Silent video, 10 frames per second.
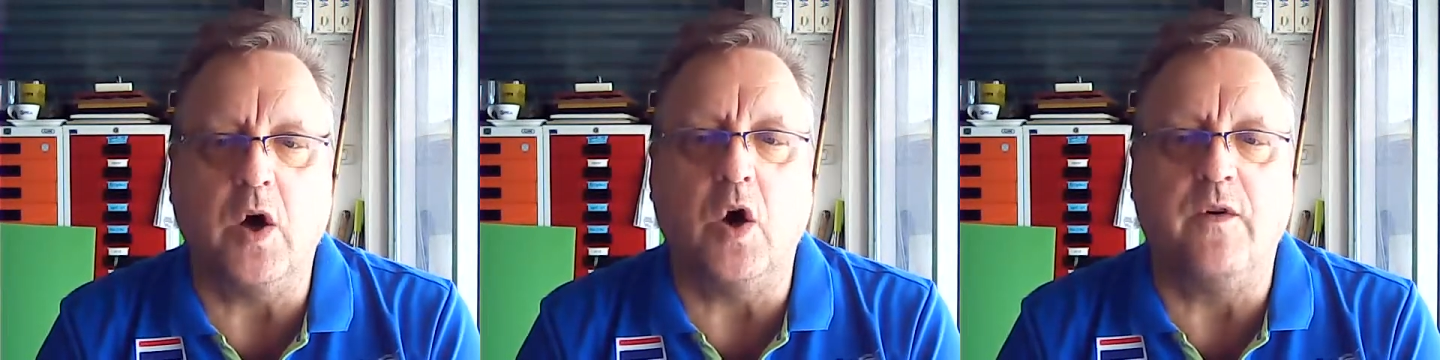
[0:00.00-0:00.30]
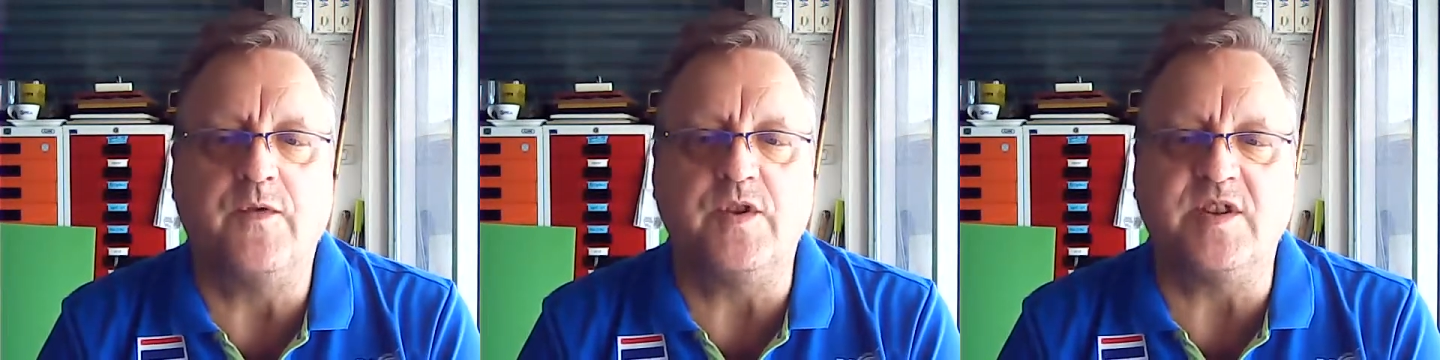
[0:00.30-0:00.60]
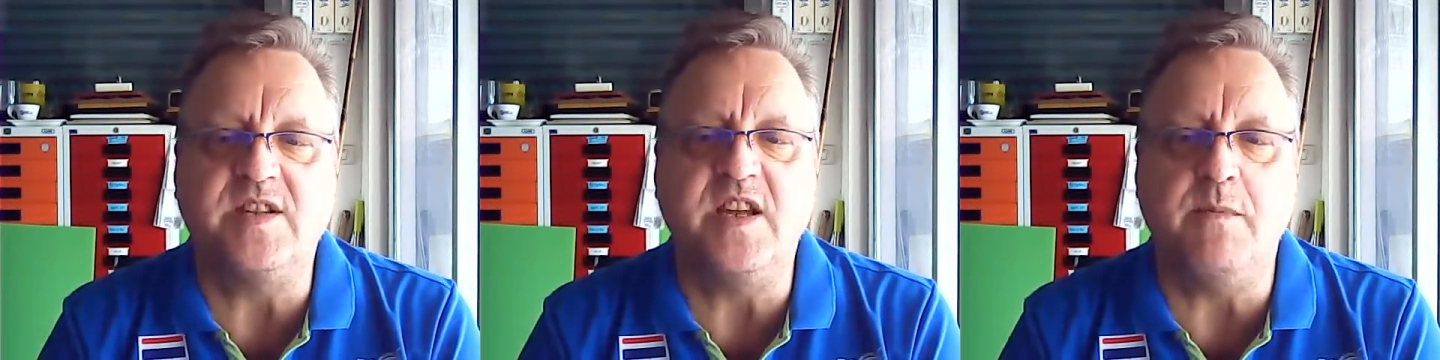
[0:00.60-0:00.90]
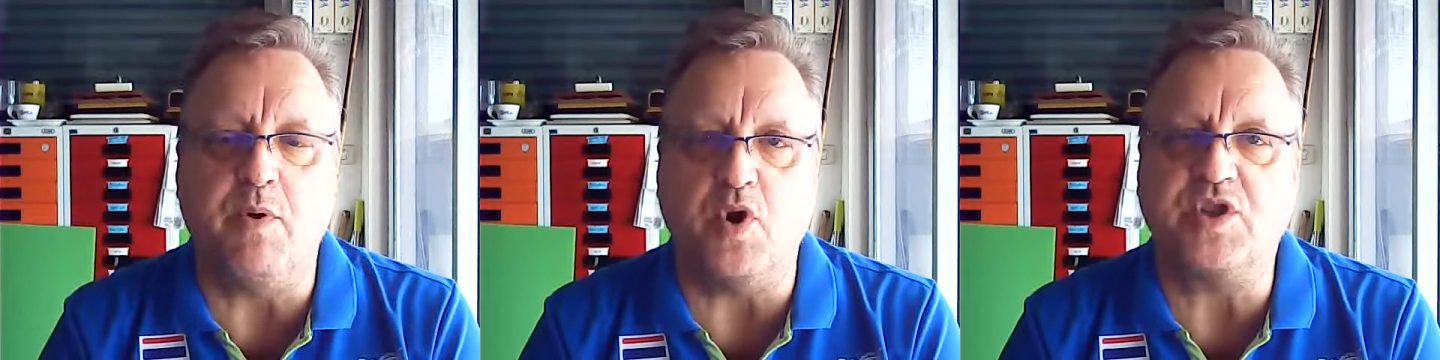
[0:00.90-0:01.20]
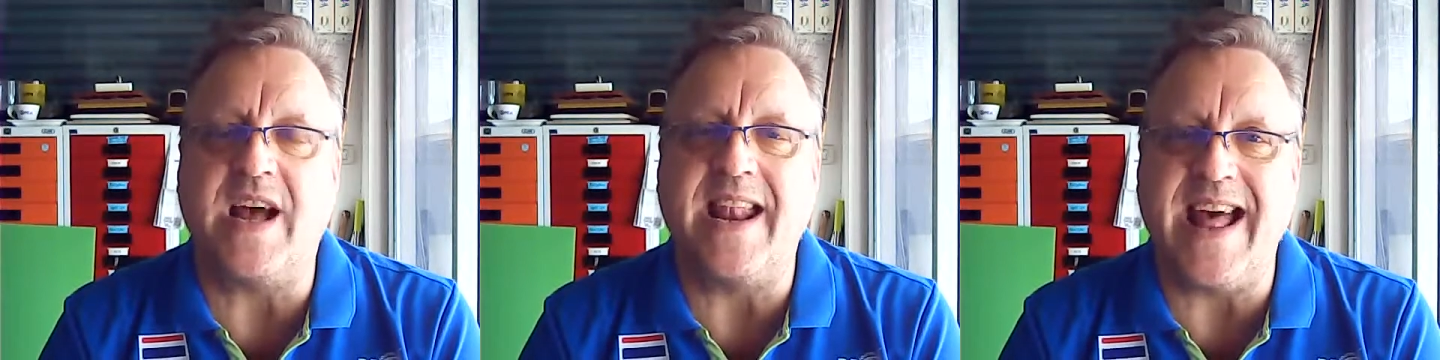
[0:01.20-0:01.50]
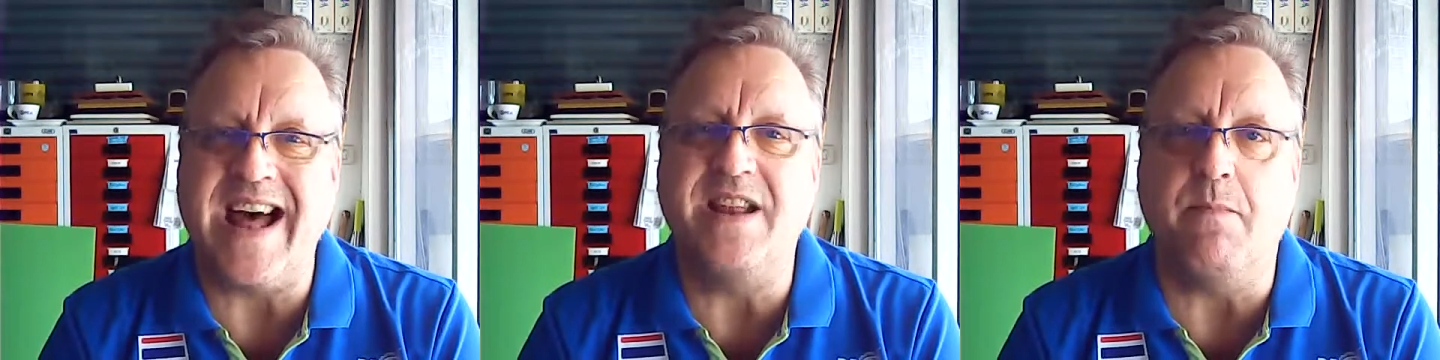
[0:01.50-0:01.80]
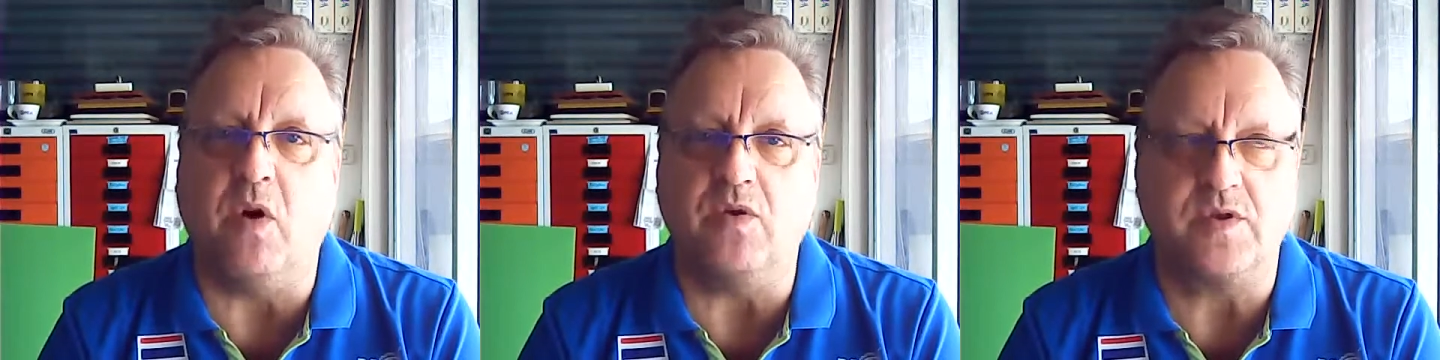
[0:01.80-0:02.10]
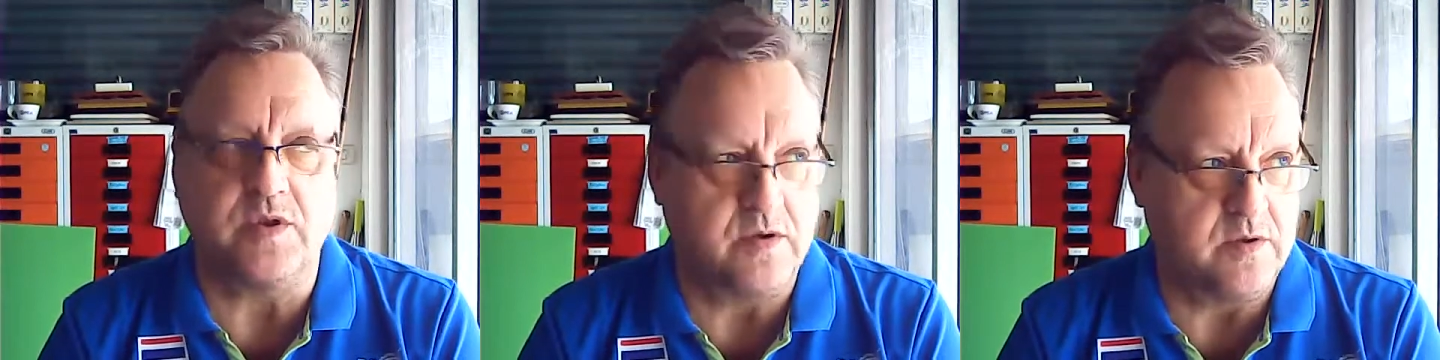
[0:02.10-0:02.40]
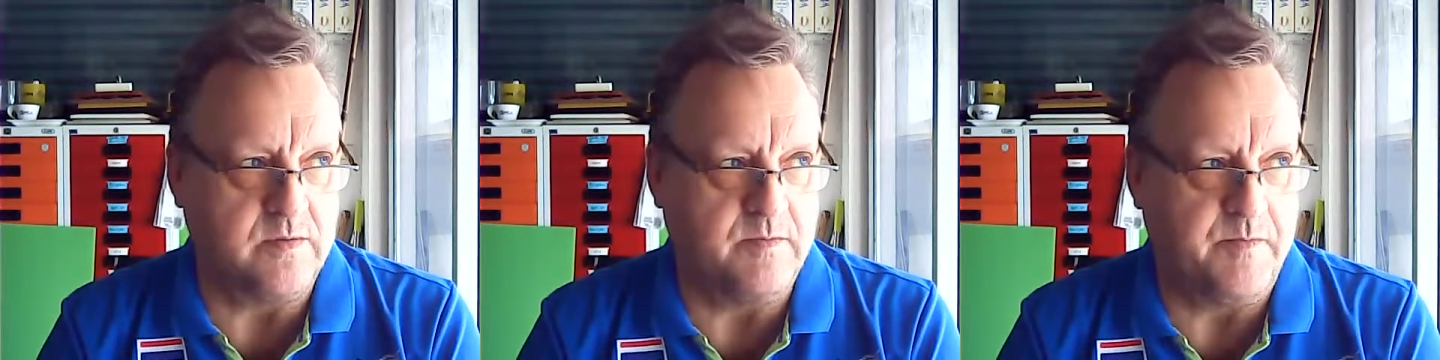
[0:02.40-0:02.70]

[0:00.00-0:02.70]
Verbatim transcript: of the seabirds and animals